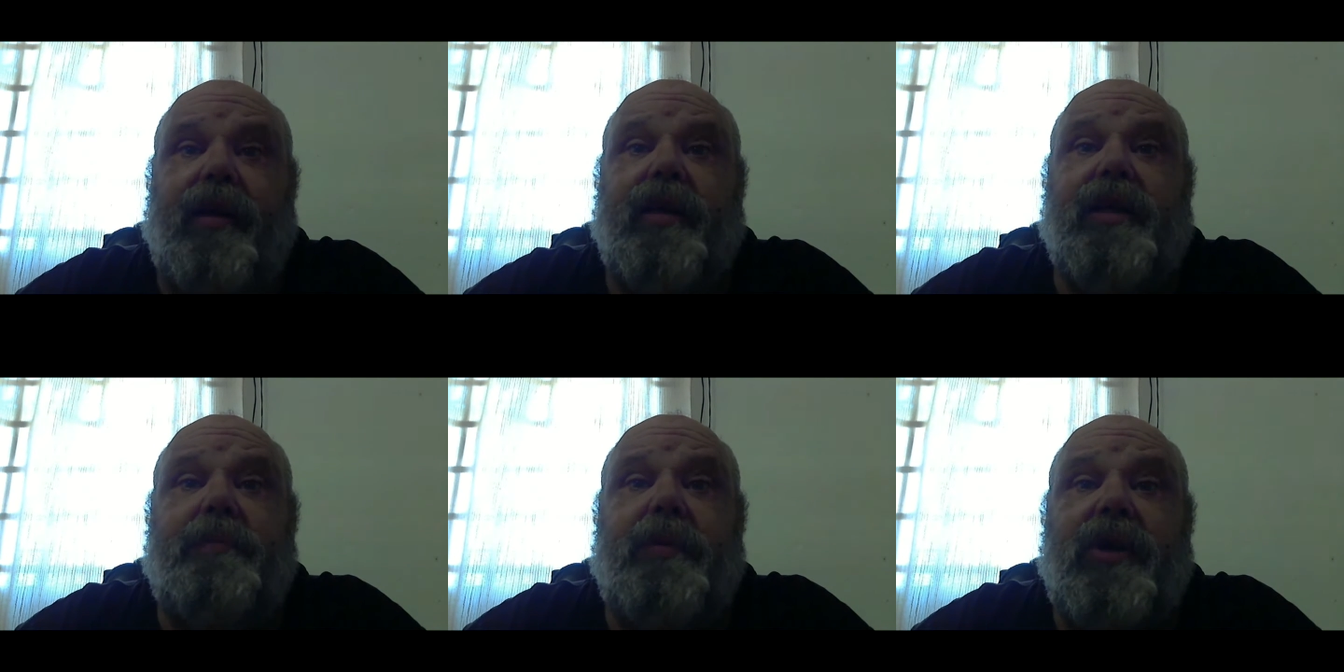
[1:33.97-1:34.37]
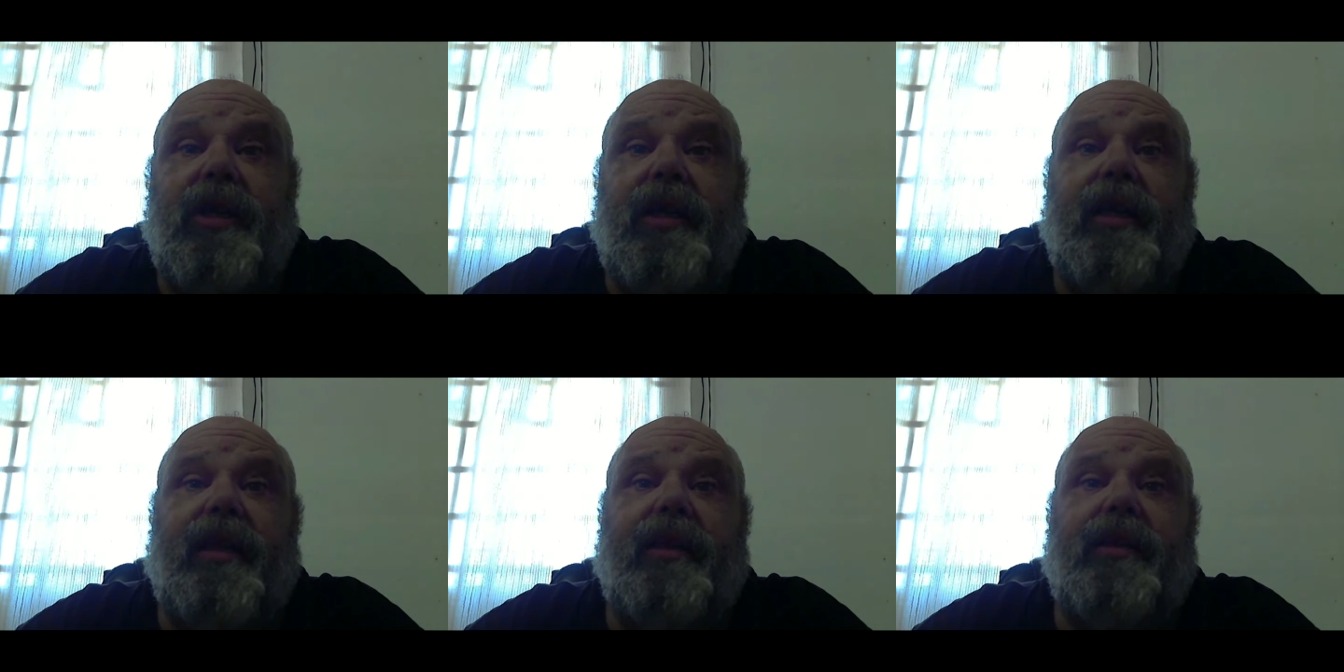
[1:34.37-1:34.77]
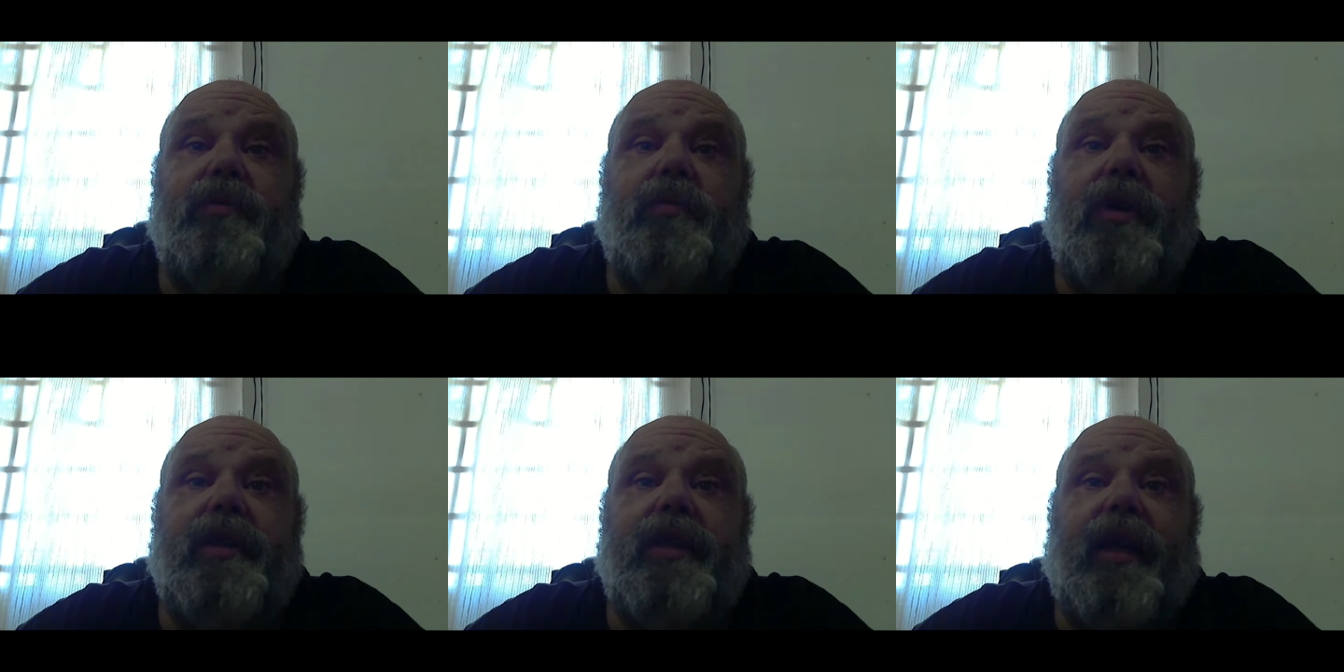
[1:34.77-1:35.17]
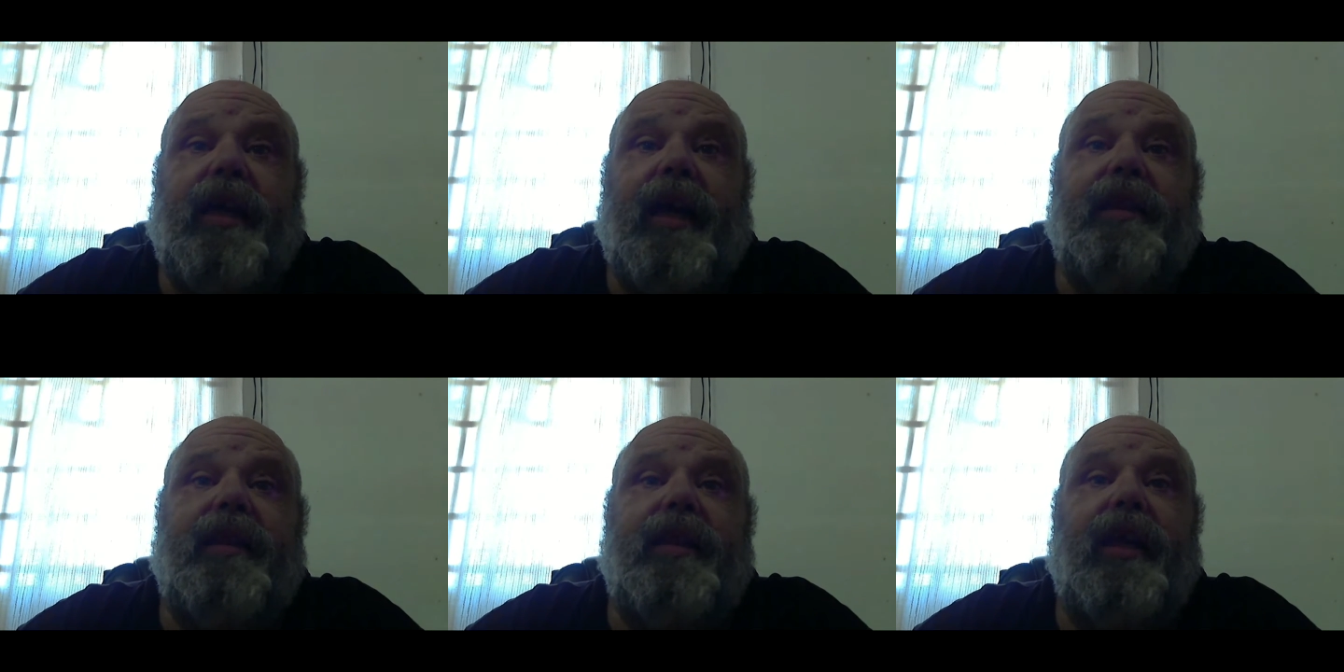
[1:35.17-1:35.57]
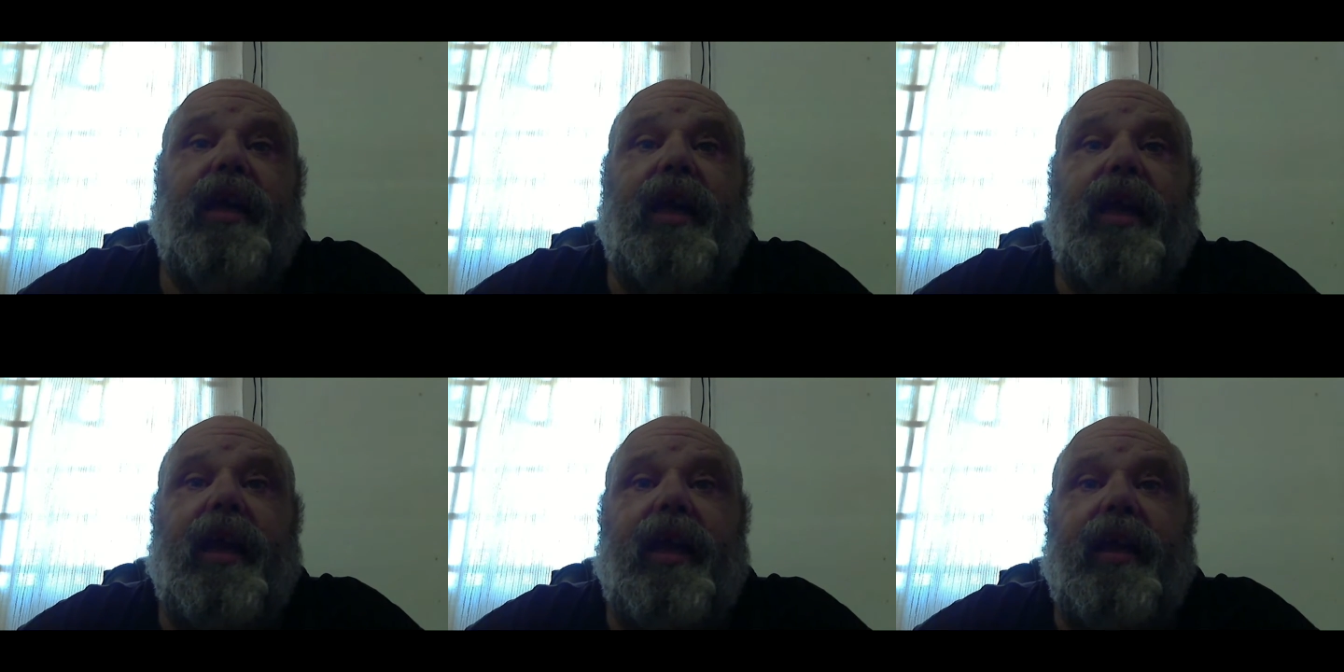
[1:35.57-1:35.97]
Especially these ones that cut their
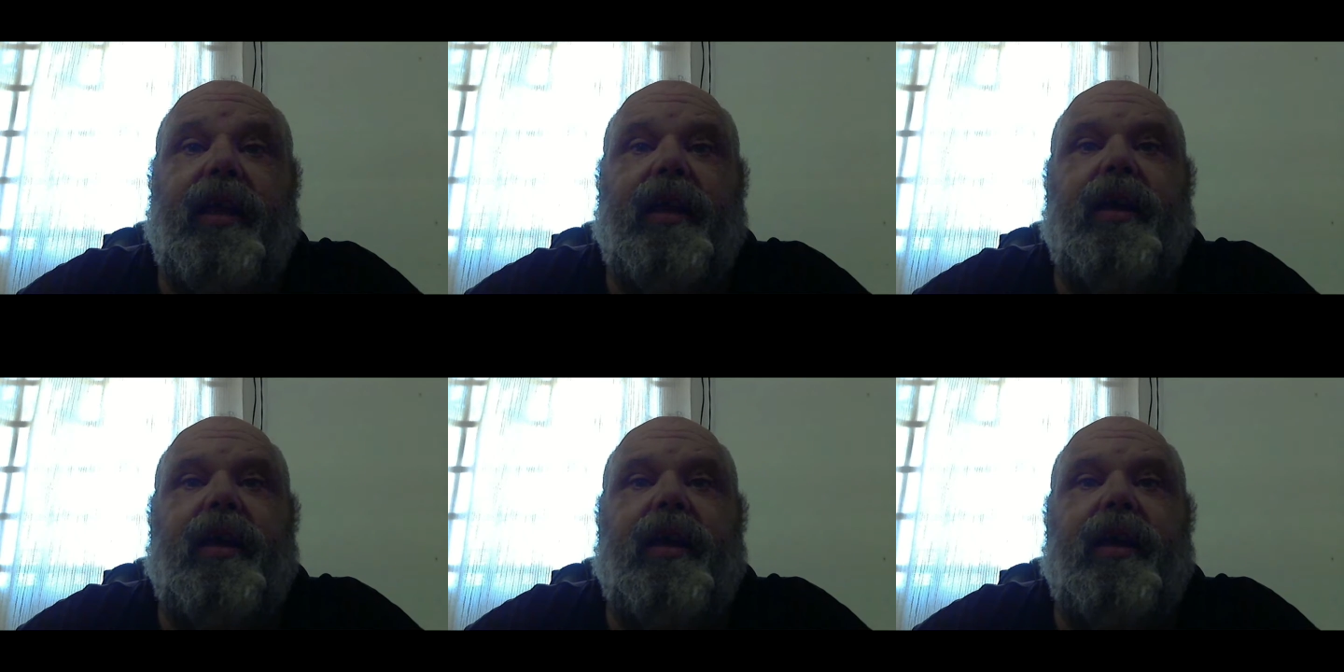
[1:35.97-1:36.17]
hair